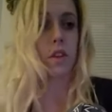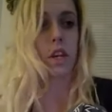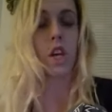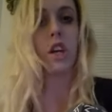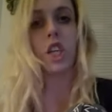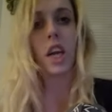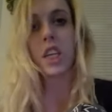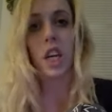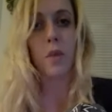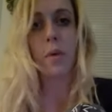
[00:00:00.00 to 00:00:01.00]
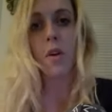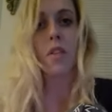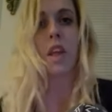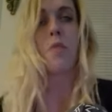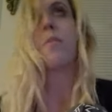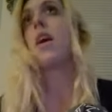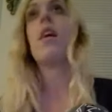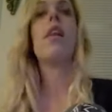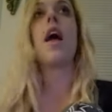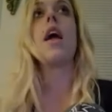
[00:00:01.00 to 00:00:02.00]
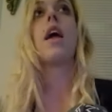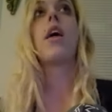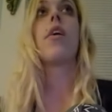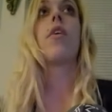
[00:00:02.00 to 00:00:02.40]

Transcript: you're judging a person being like,